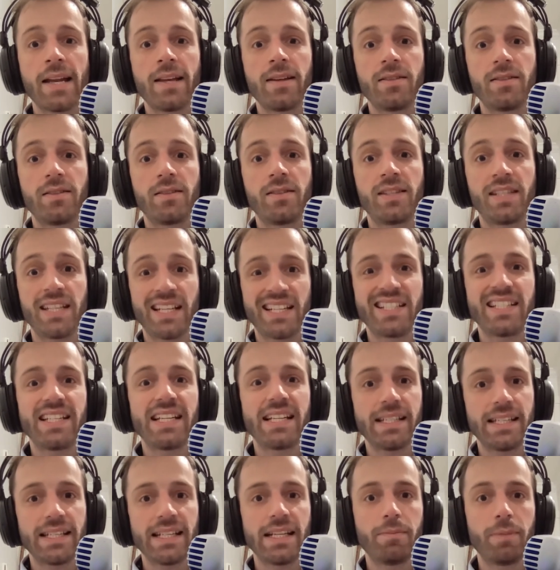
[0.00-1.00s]
is 60
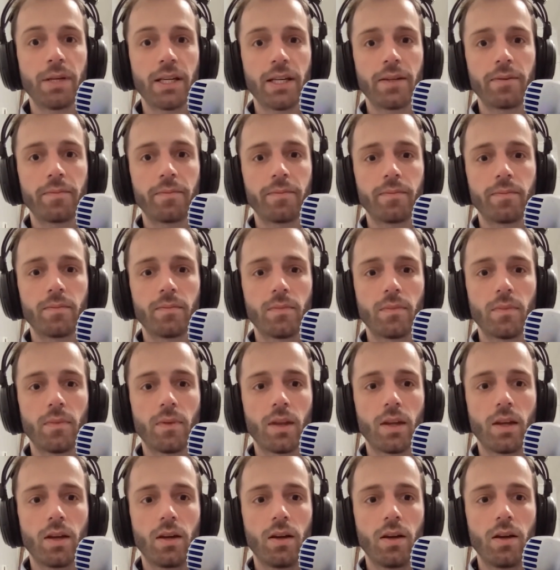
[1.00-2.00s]
dB.
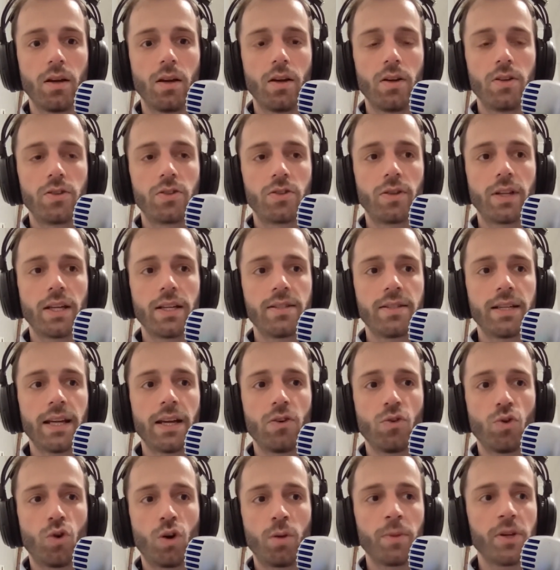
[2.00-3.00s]
So they say
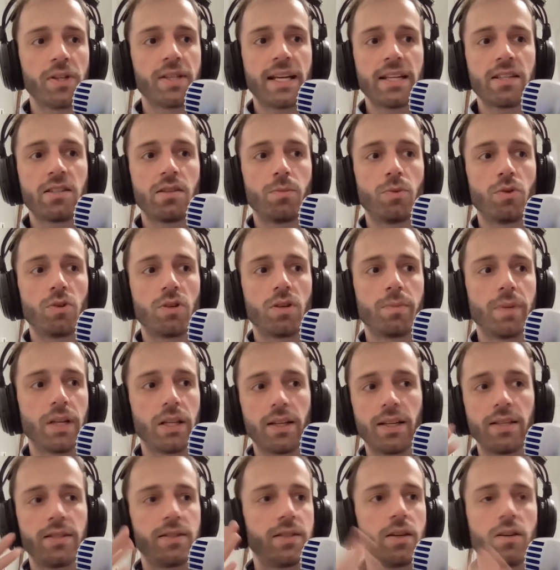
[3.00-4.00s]
normal decibel can be
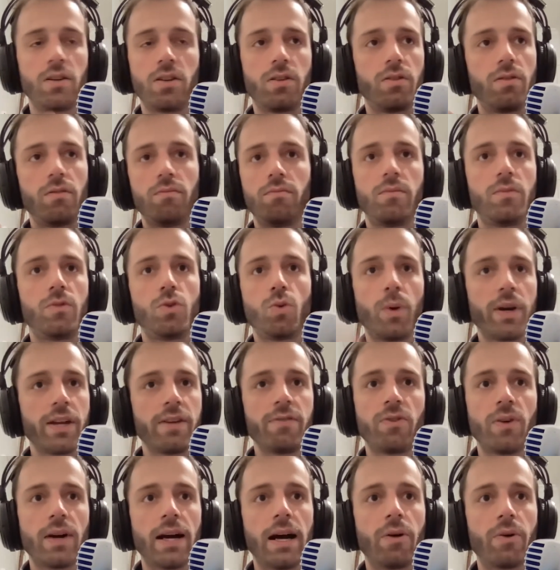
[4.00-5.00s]
listened
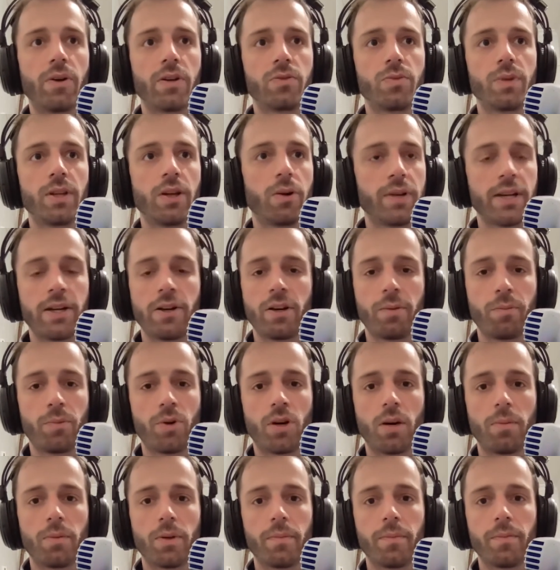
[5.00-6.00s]
24 hours without hearing
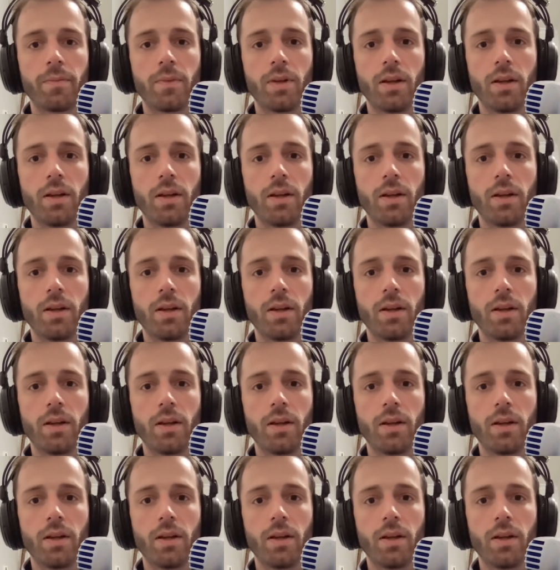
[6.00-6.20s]
problem.